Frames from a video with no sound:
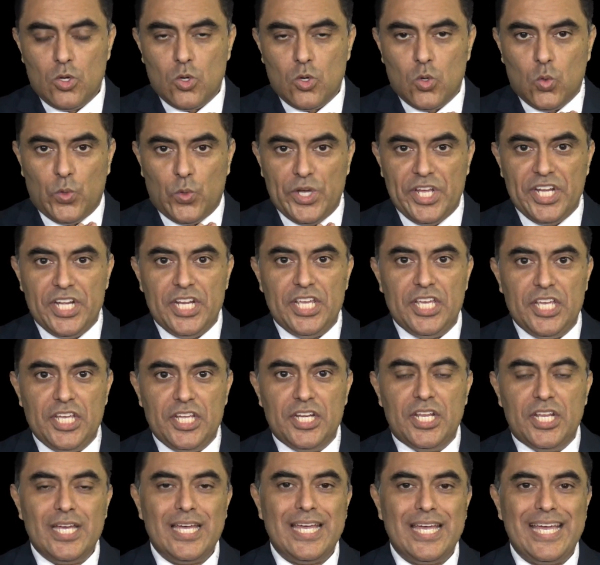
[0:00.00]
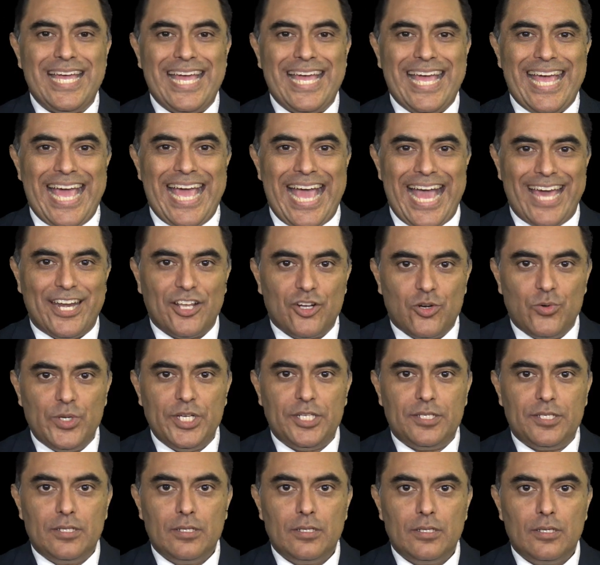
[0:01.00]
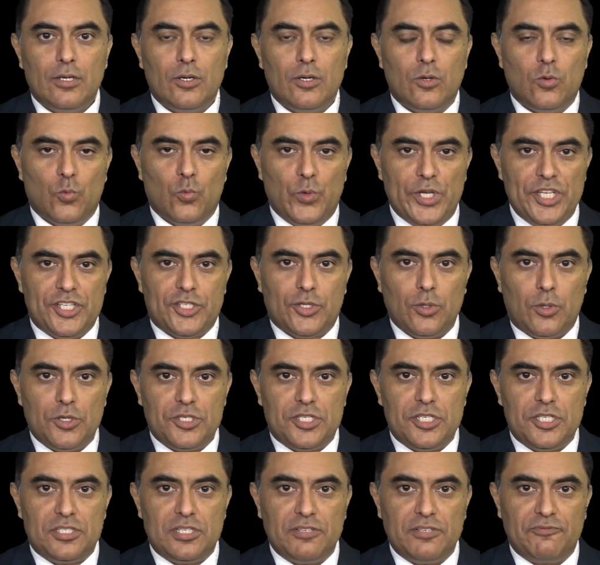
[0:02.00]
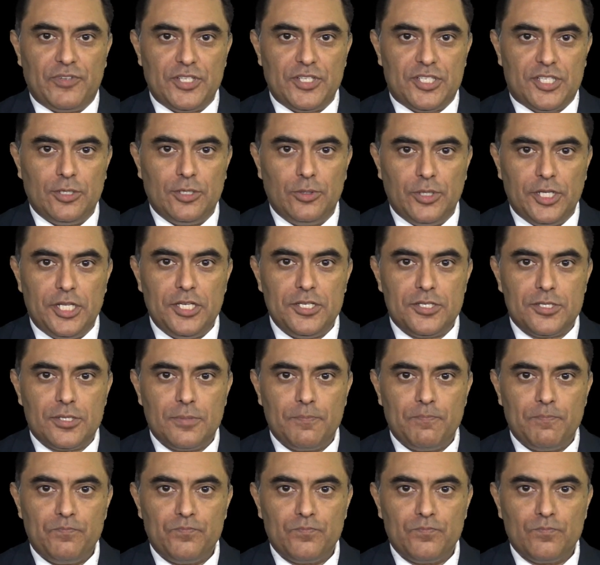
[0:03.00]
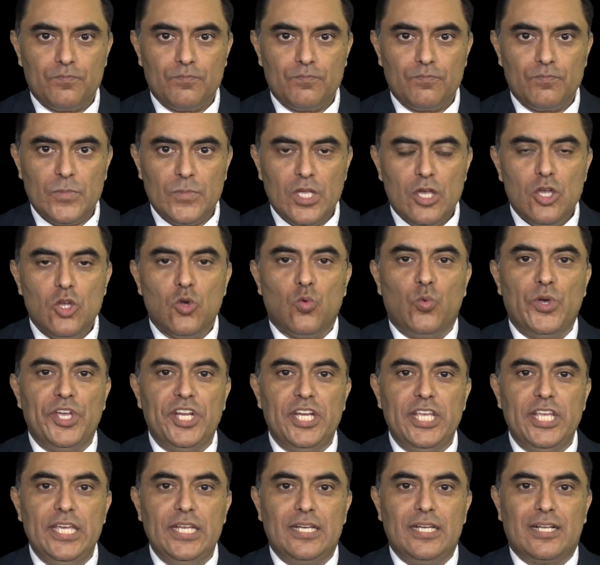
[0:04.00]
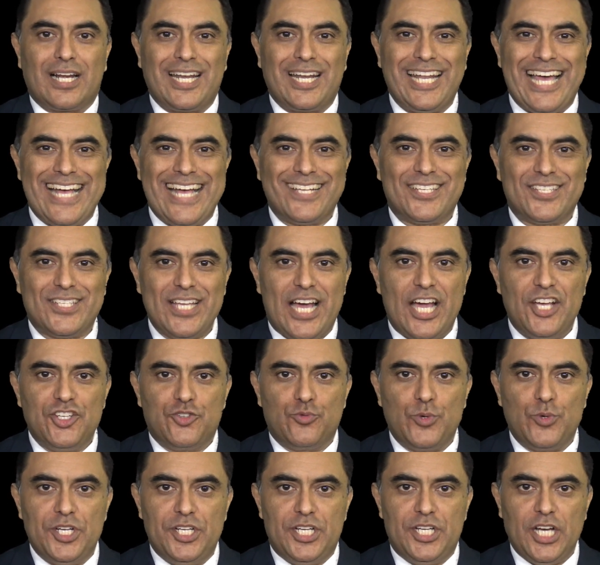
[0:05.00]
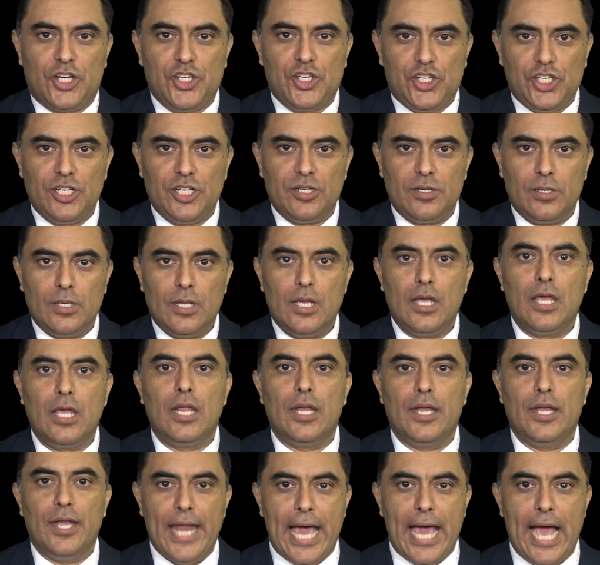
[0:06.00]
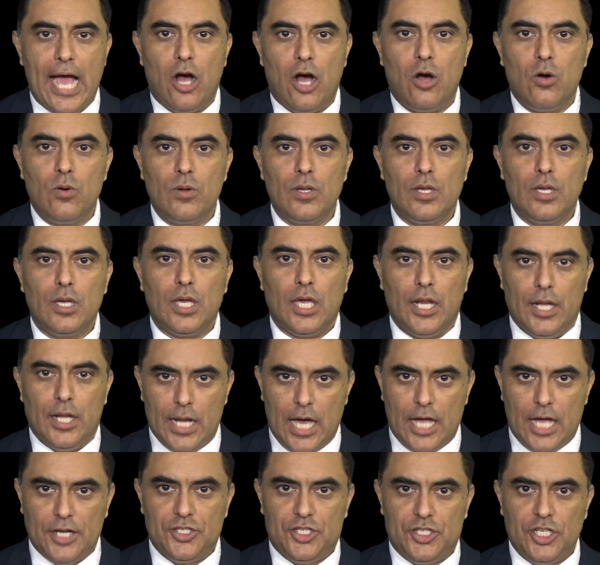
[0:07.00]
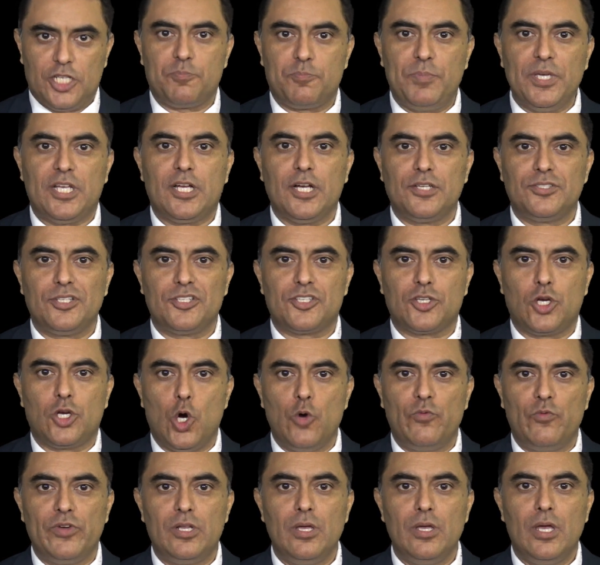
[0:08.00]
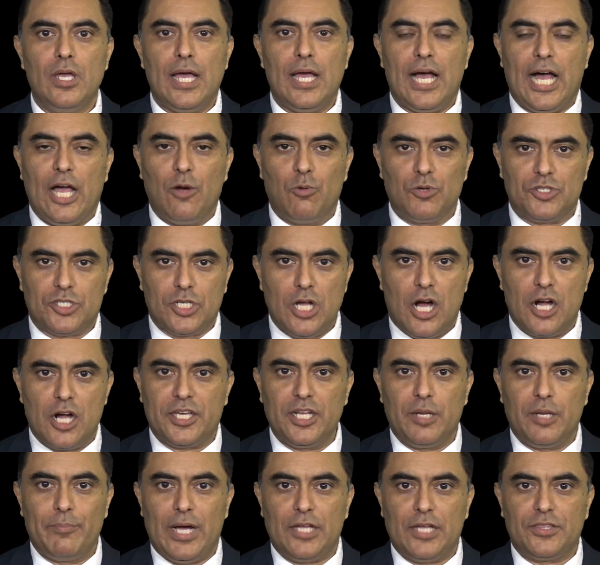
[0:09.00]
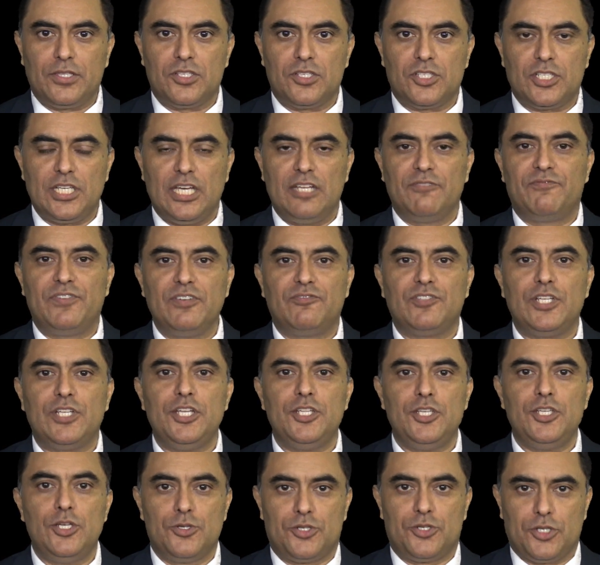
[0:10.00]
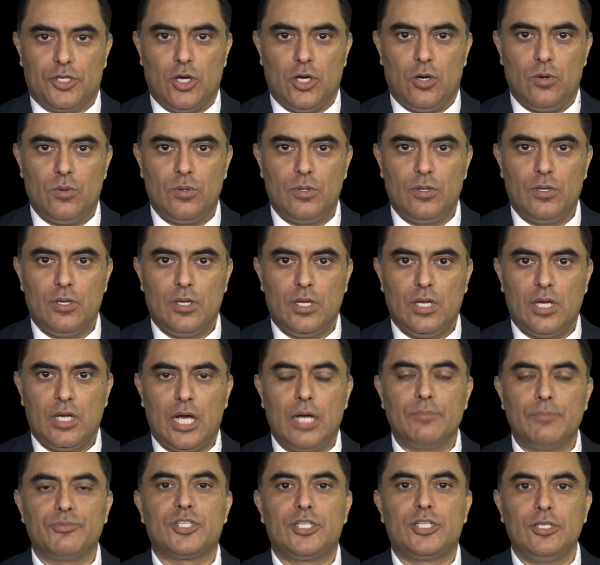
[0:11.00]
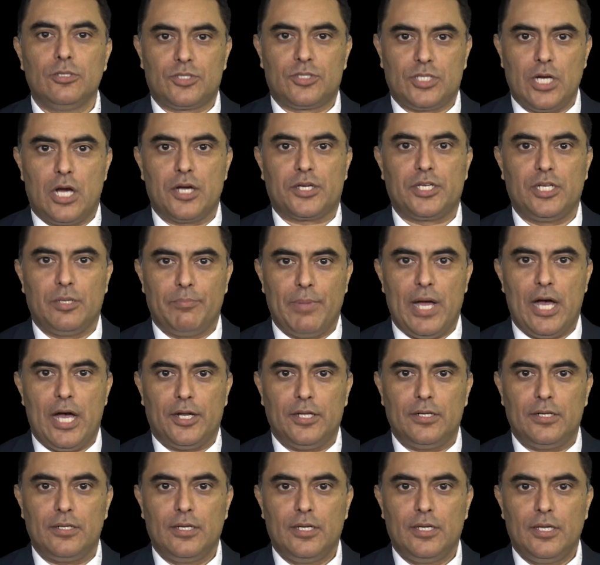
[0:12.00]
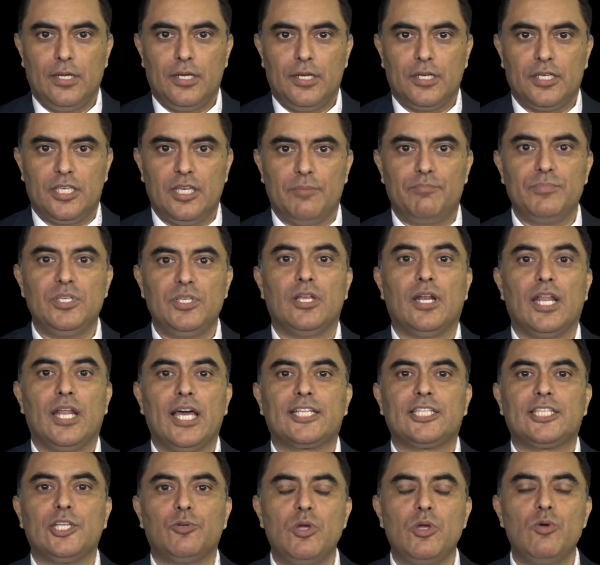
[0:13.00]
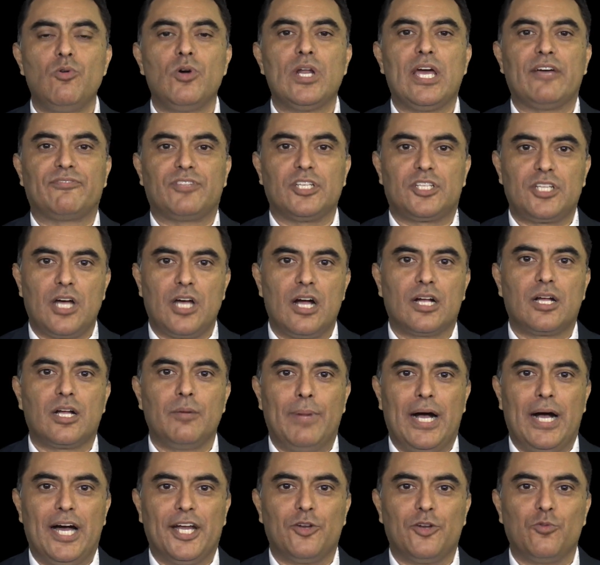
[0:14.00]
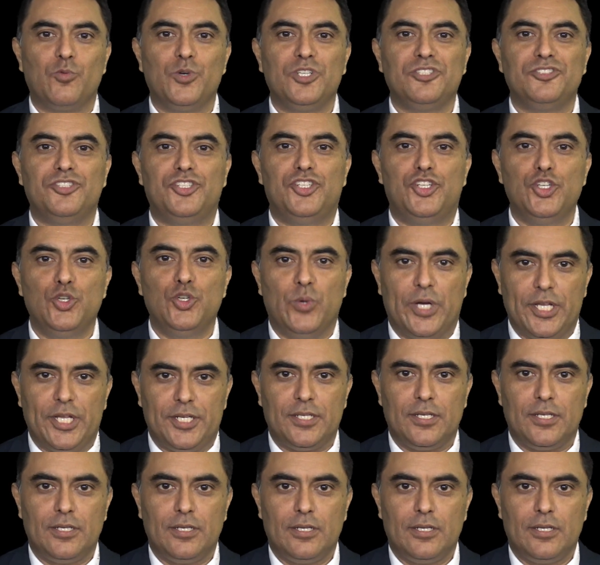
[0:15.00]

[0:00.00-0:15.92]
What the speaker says: we need adequate resources and facilities. We need class size reduction now, and not just because it's COVID. I was talking about this 10, 15 years ago. I'm still talking about it. Get me elected, we won't have to talk about it, we'll do it.